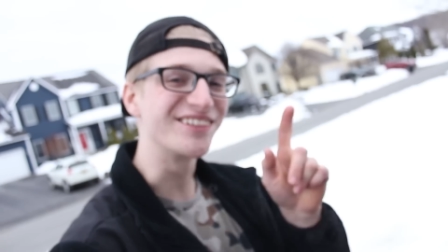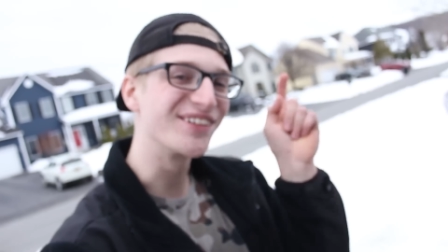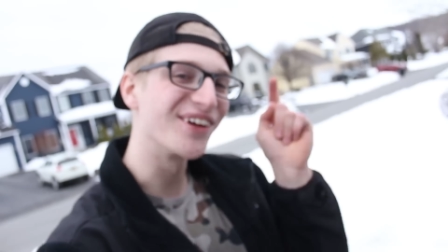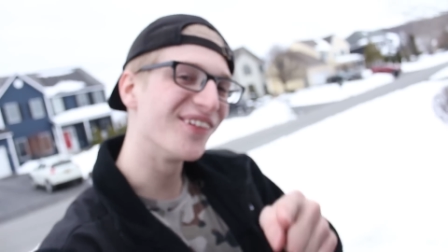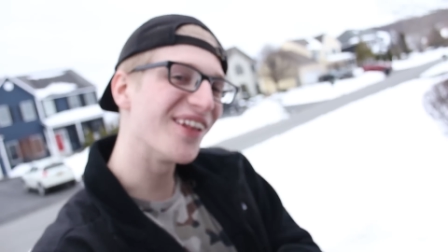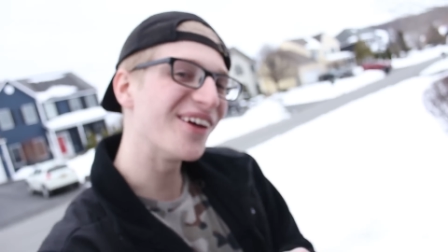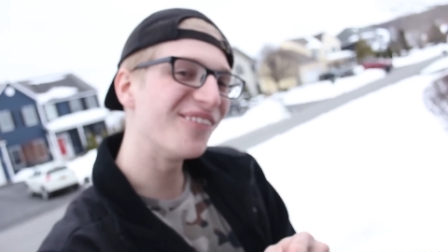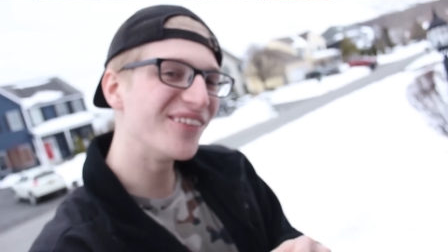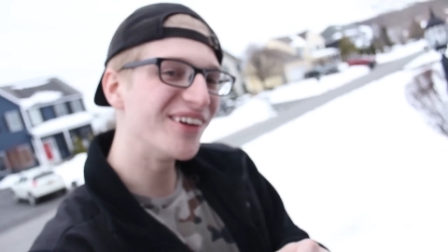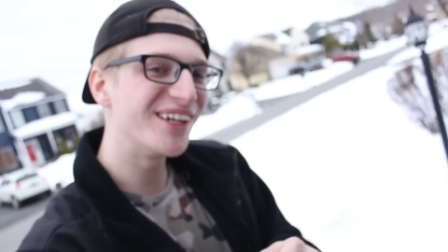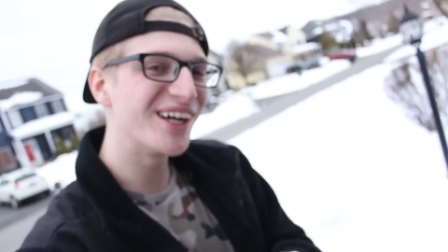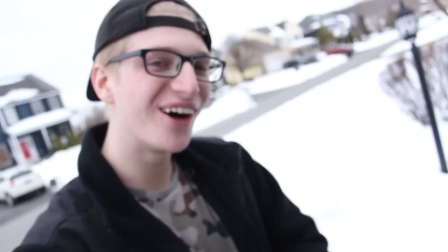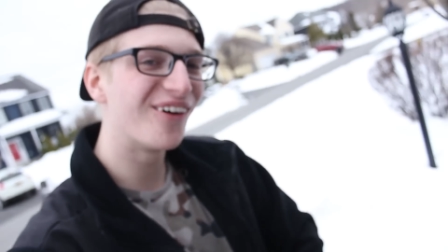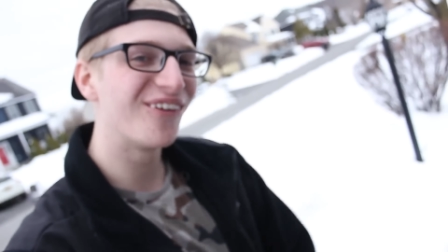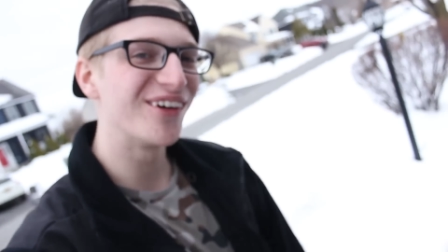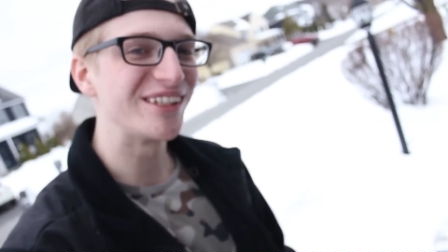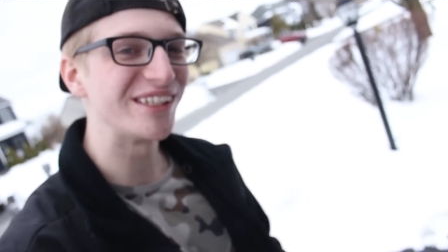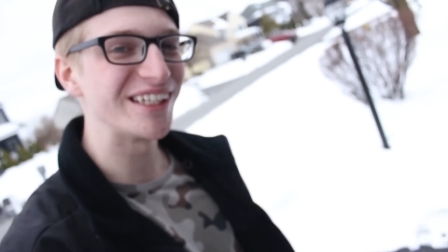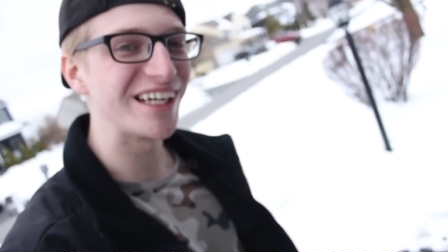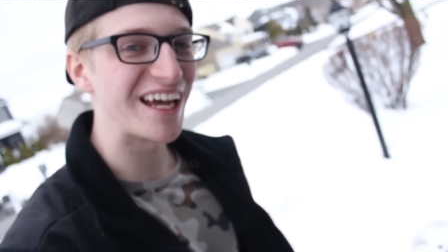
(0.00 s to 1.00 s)
So let me know
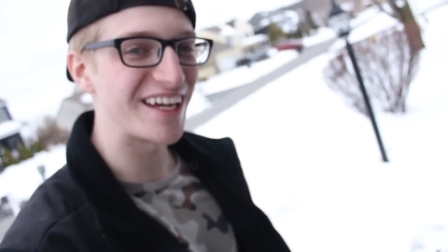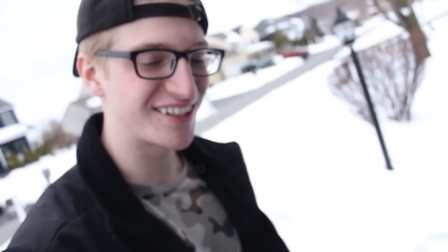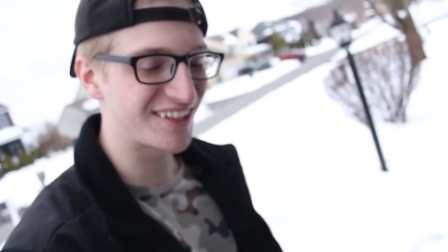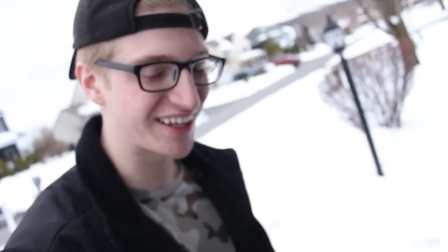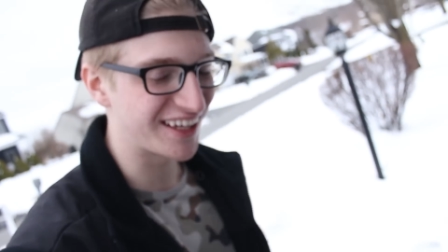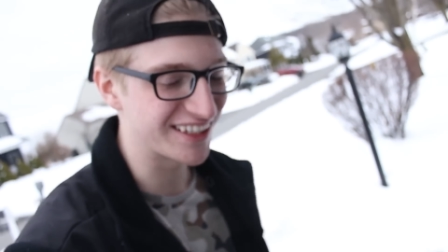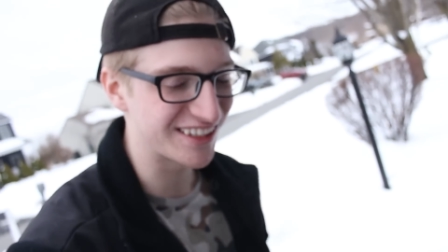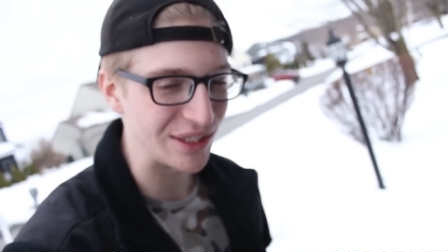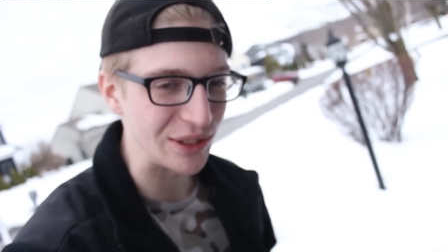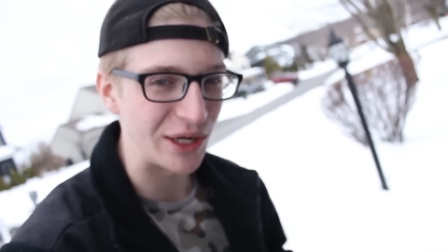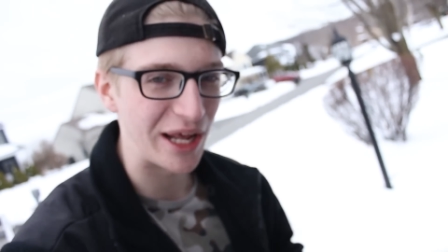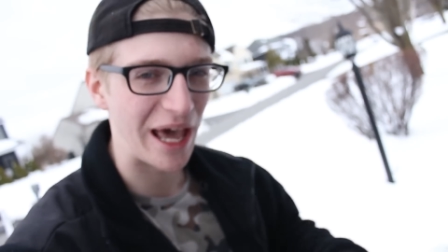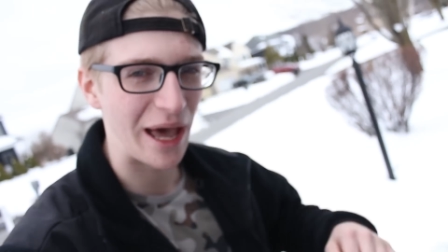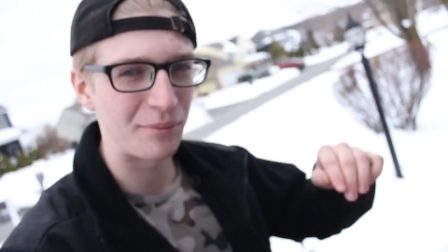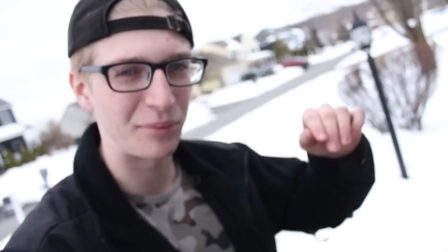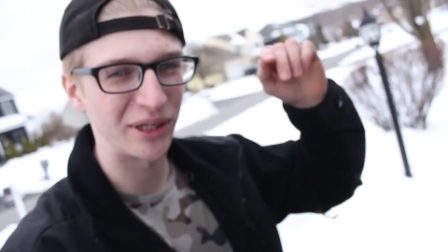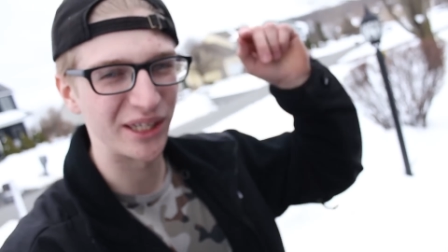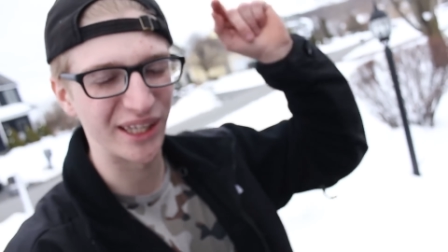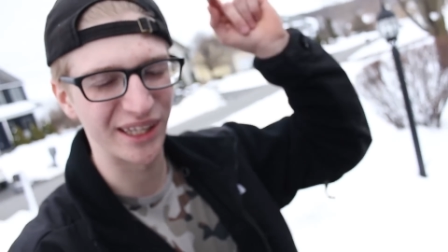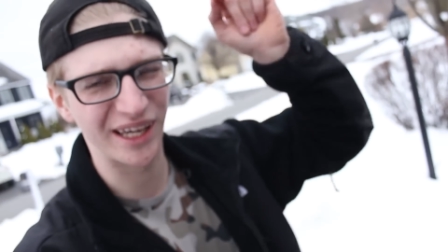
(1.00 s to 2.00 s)
what you guys think is going to
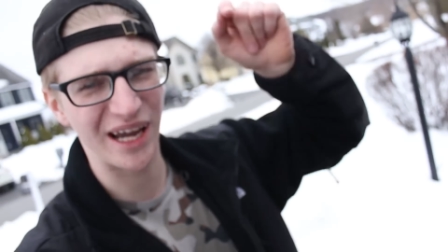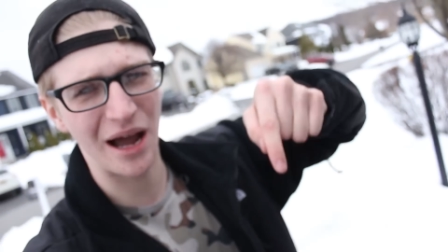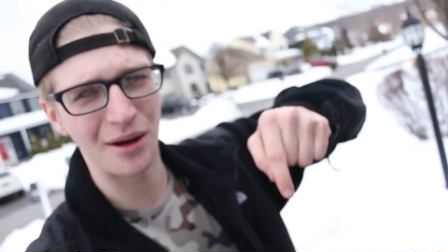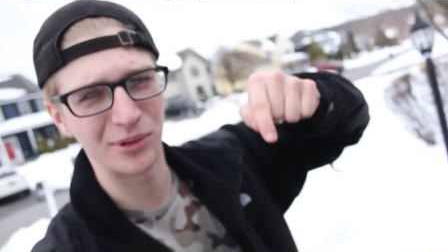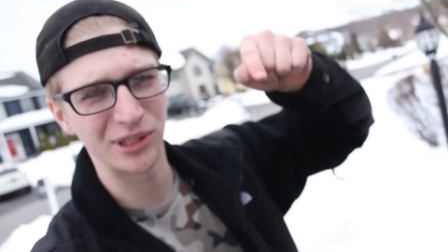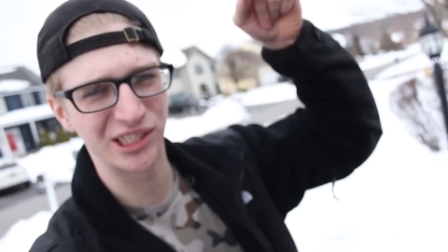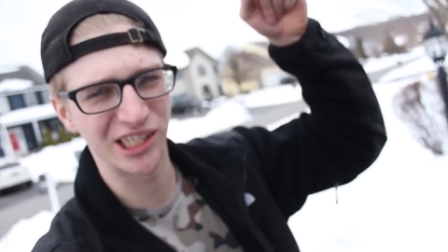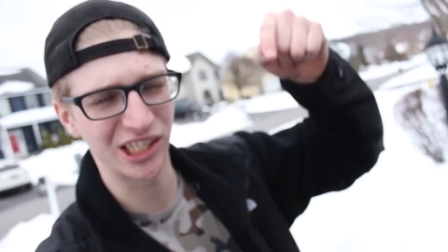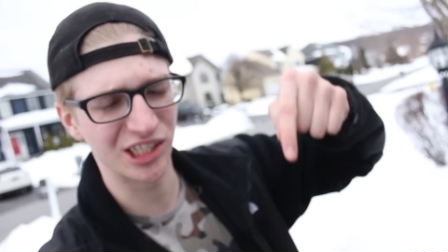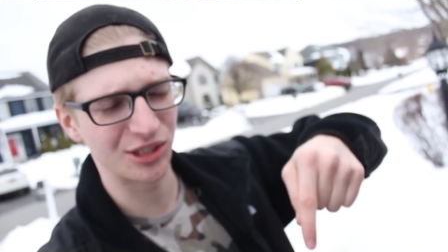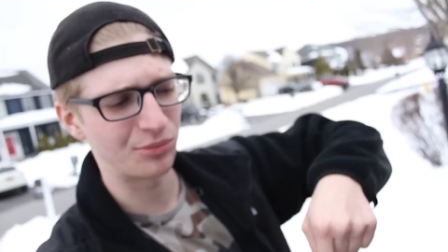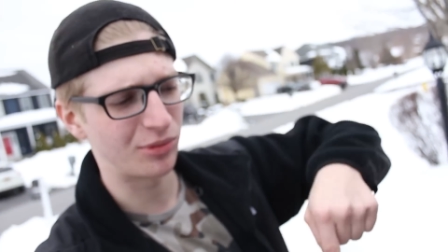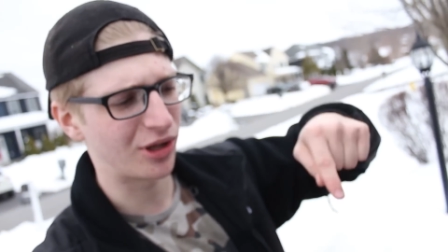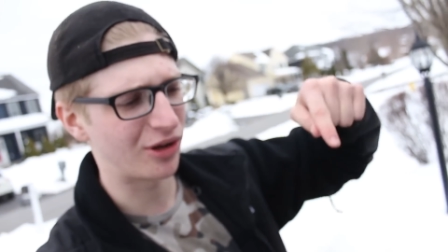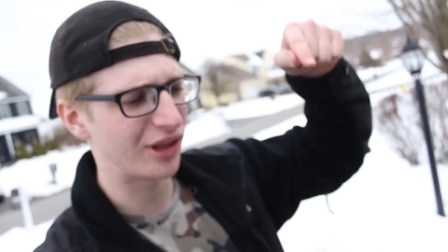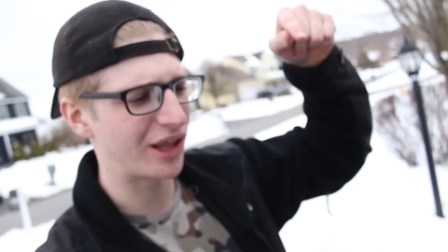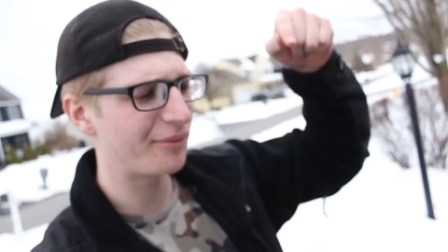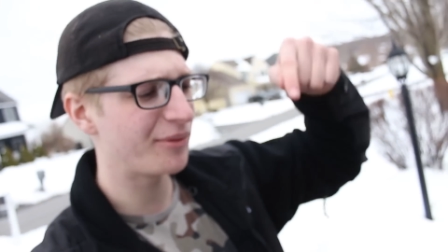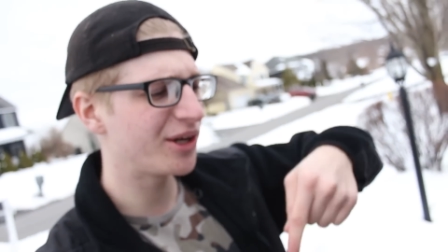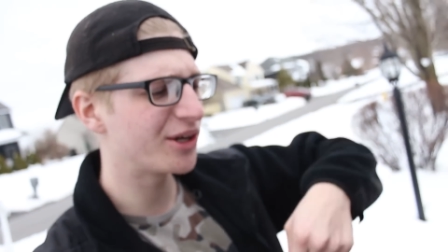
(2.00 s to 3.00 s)
happen in the comment section
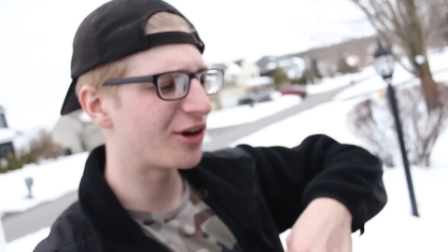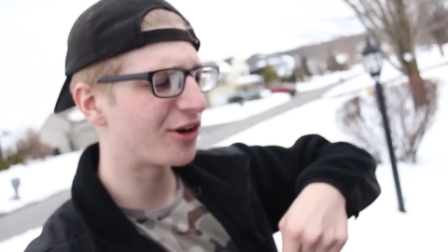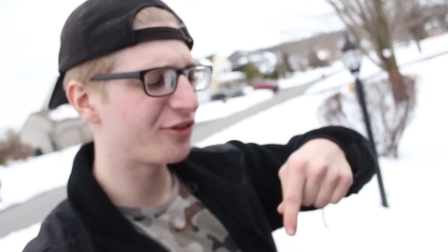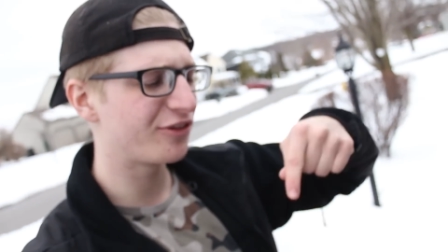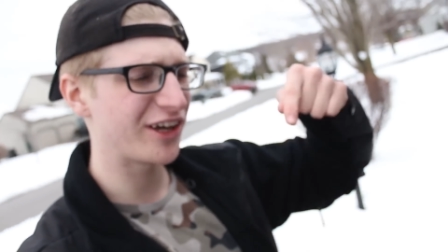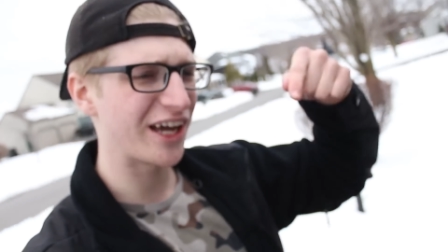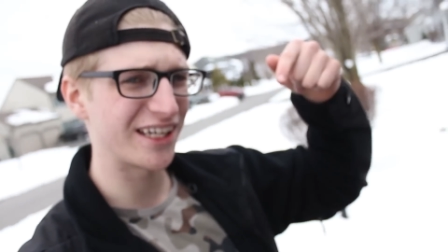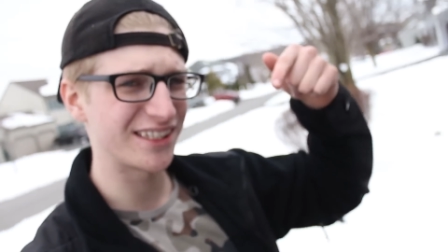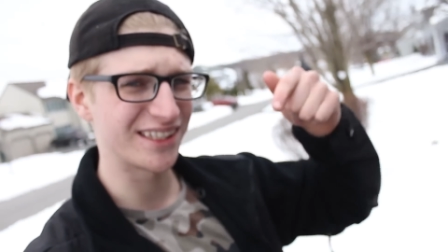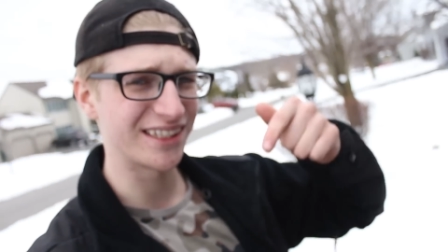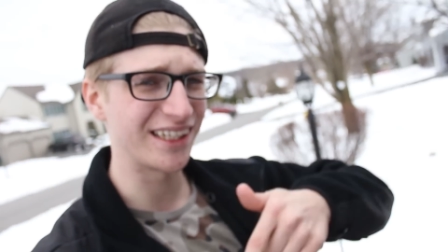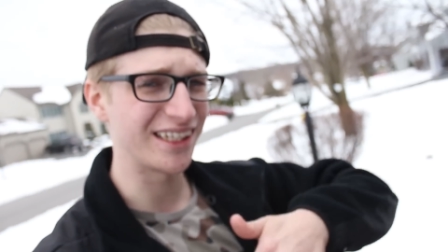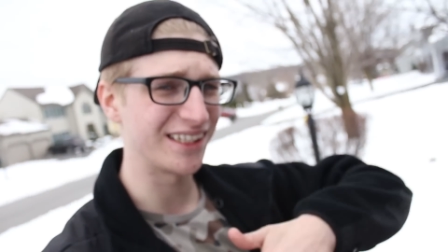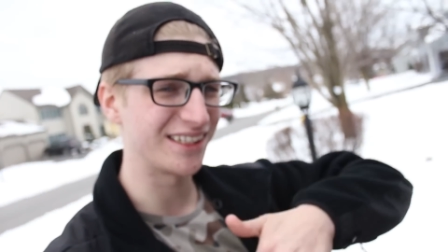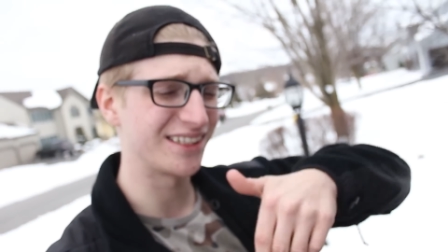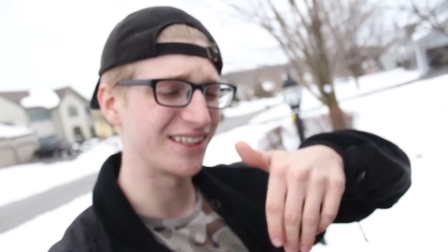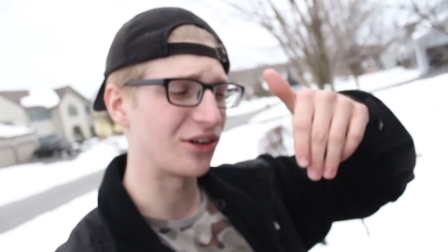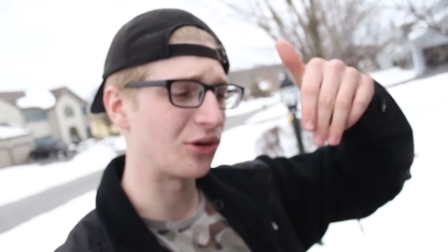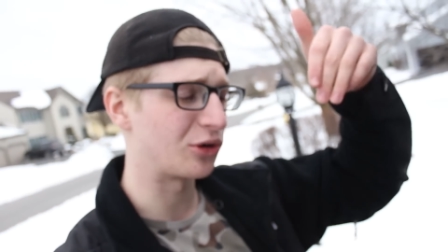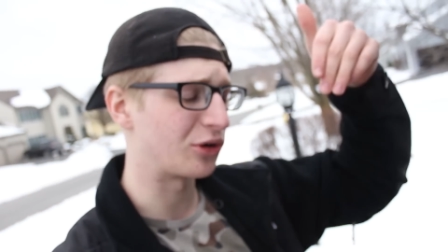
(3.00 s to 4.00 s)
below. Let me know if you guys think
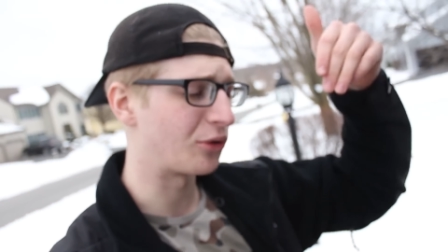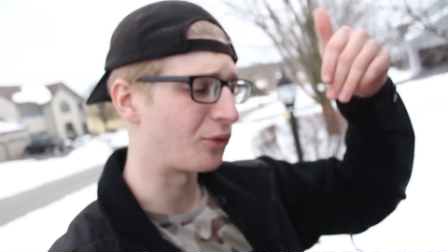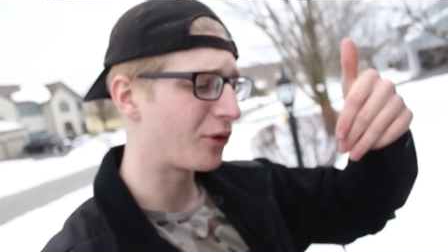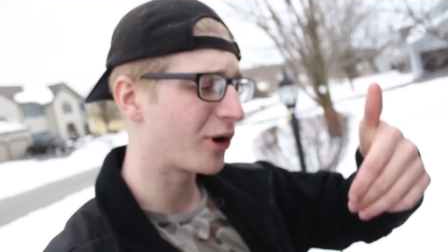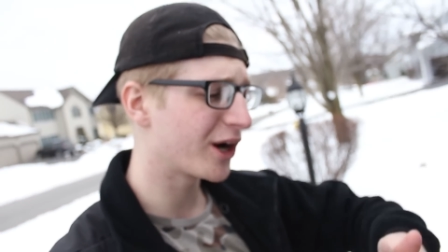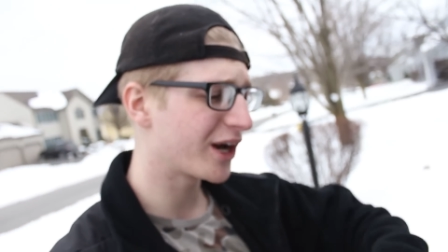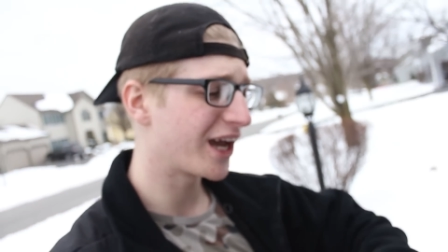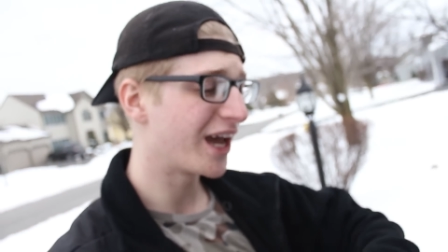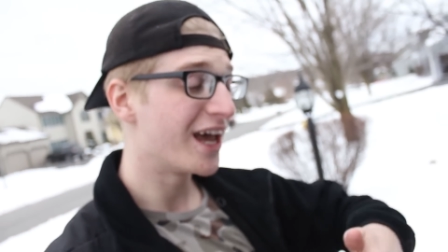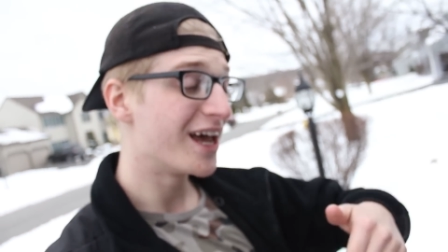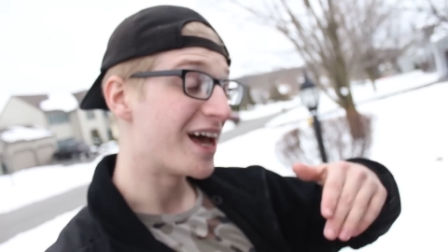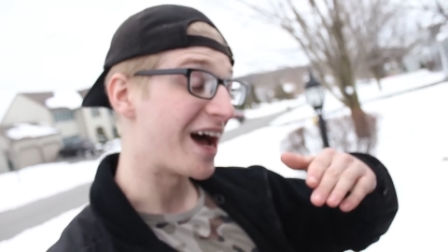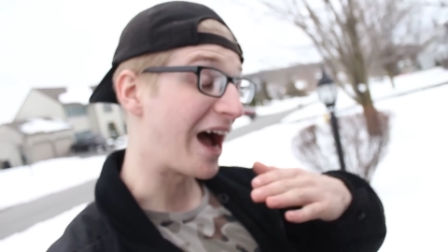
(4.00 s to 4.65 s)
this is going to work.